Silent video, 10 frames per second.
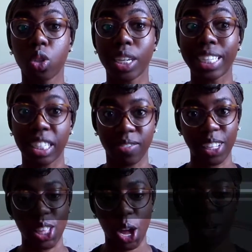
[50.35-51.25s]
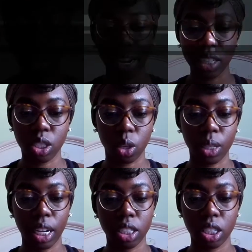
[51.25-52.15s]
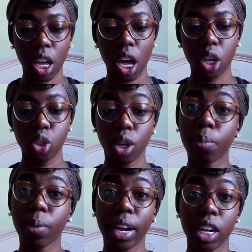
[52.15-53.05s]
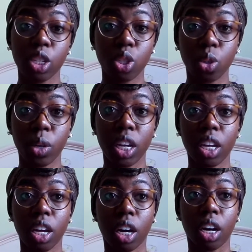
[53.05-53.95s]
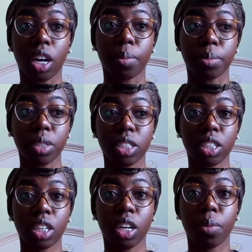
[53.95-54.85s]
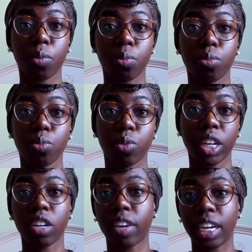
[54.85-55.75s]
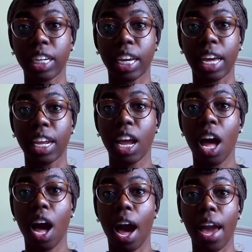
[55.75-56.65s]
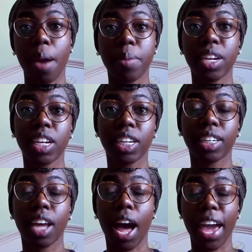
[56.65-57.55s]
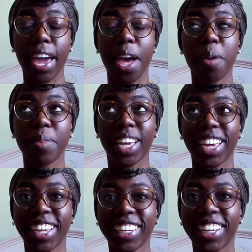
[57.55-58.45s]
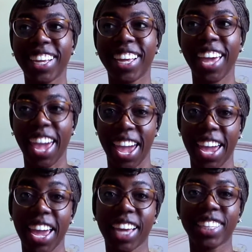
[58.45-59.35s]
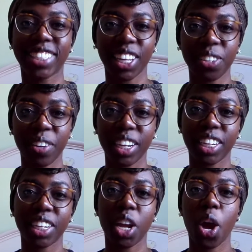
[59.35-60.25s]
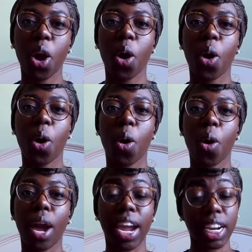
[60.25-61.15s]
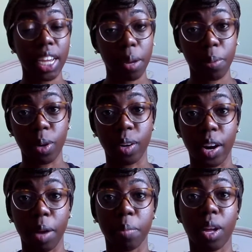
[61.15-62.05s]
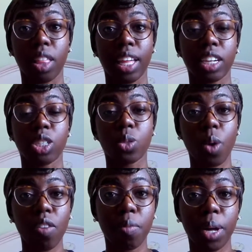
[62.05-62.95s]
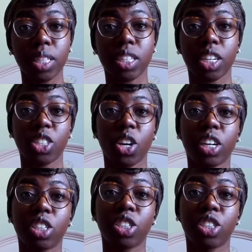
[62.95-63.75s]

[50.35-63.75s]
excessively long. Alright, so let's jump right into it. I'm just gonna reiterate again, I am in a accelerated ADN program that is 12 months. I started